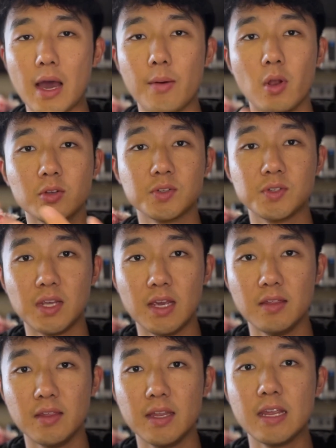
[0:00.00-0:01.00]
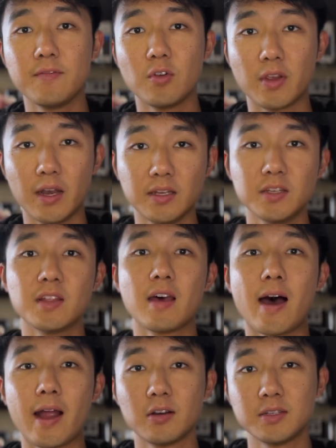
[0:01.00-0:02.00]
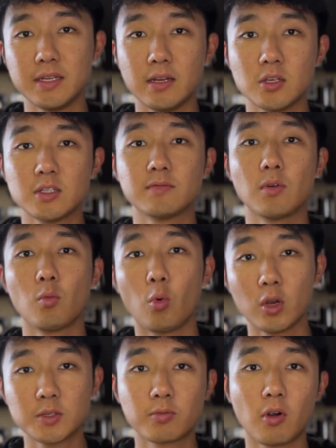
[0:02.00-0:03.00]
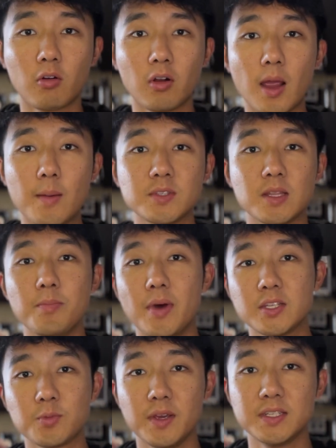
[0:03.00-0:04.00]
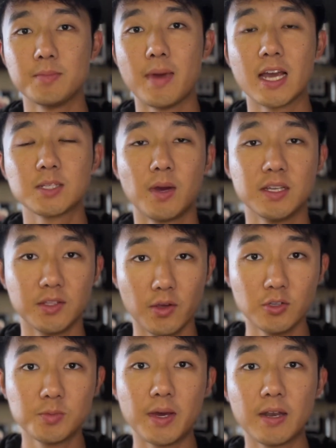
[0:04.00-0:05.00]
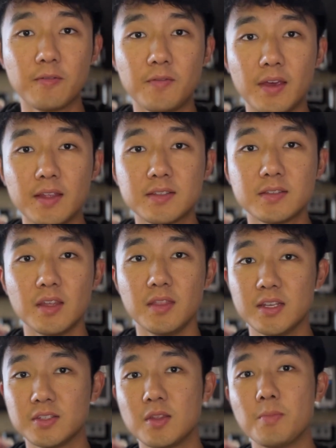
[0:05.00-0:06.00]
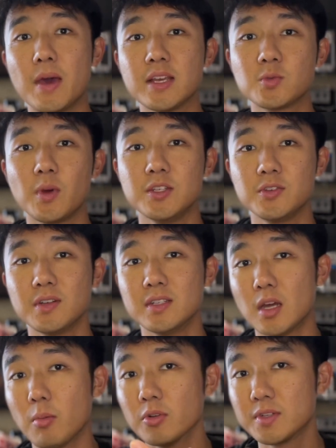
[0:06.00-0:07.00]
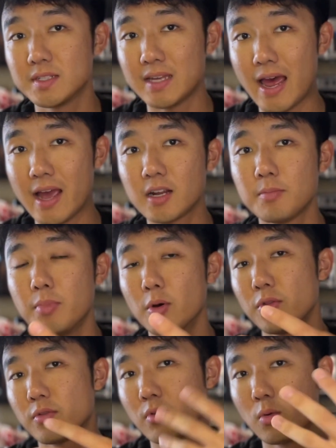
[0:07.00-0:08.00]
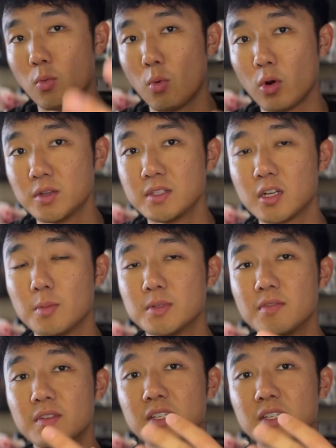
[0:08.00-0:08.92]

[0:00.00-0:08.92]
I would also say that if you're getting into the higher tiers of rewards programs and the best ways to maximize those benefits, then these are the best ways you can double stack both the rewards in terms of the